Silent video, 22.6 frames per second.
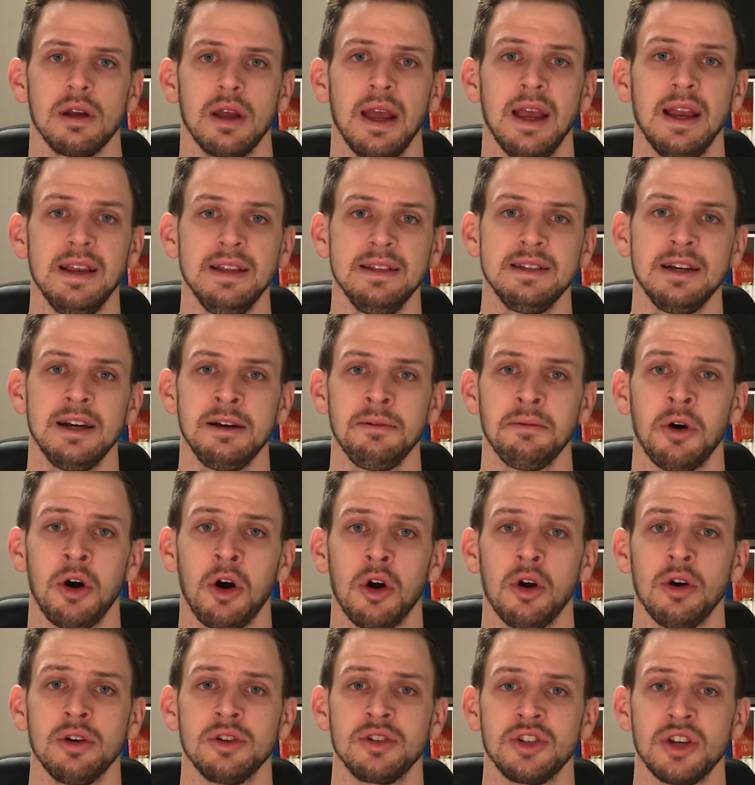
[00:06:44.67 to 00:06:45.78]
Anytime a
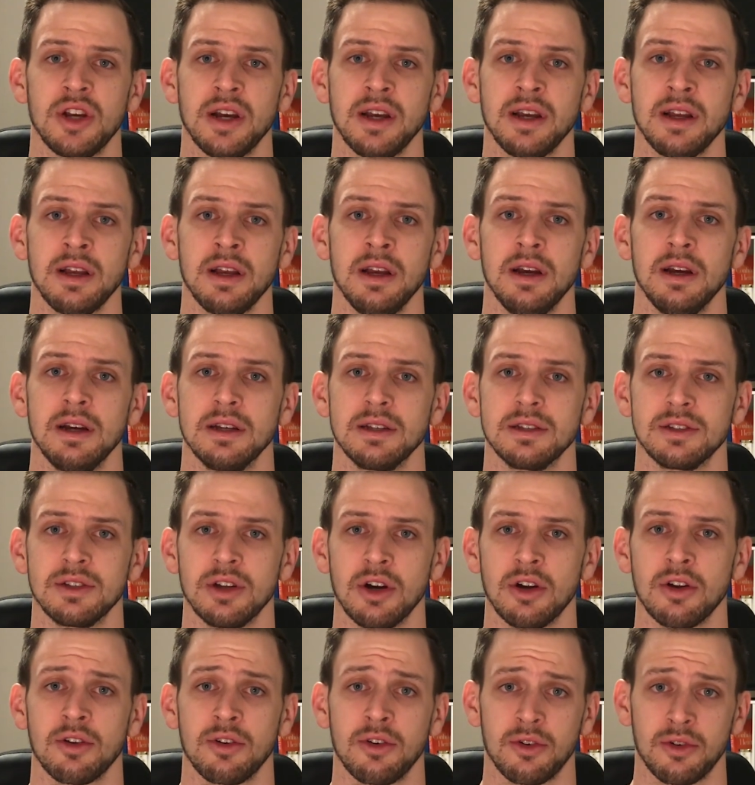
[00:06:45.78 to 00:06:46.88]
hard check is
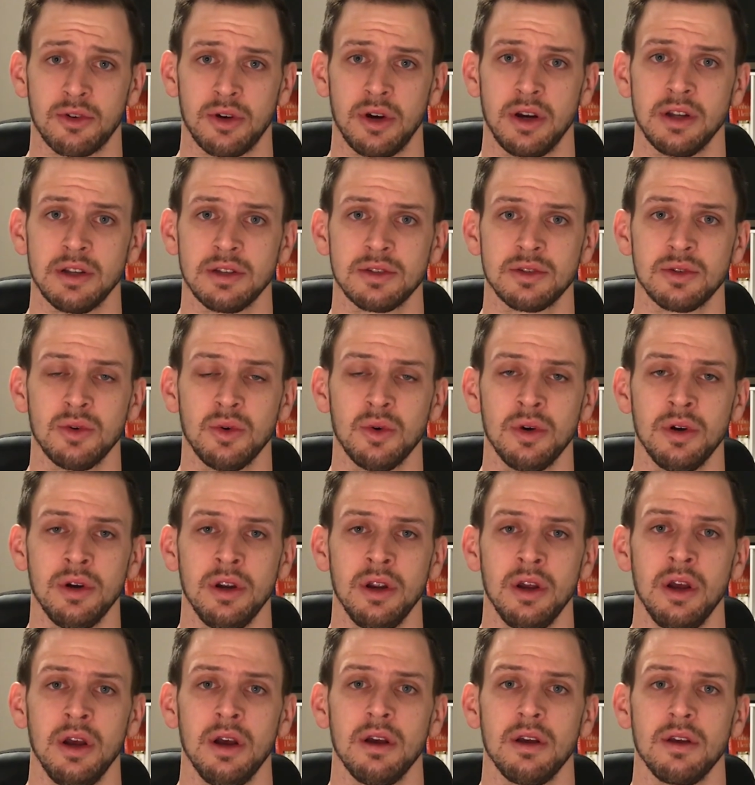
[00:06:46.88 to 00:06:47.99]
done on your credit
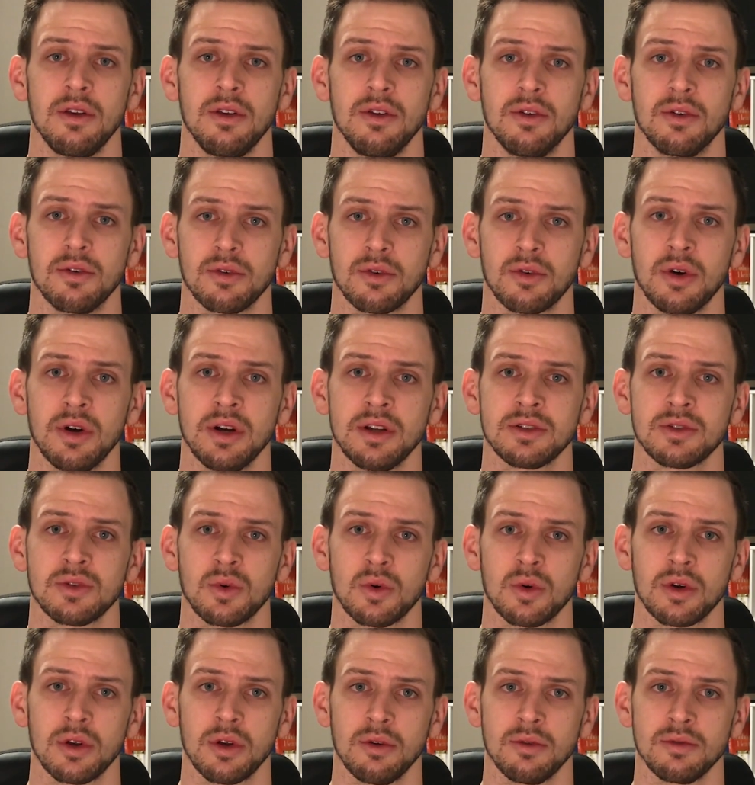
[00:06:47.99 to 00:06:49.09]

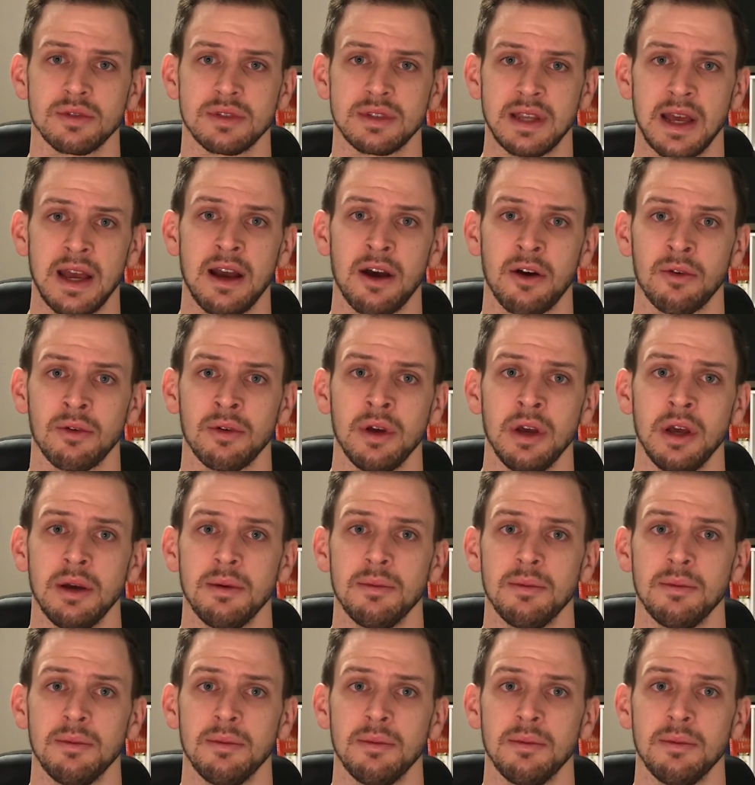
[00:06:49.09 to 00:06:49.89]
score goes down,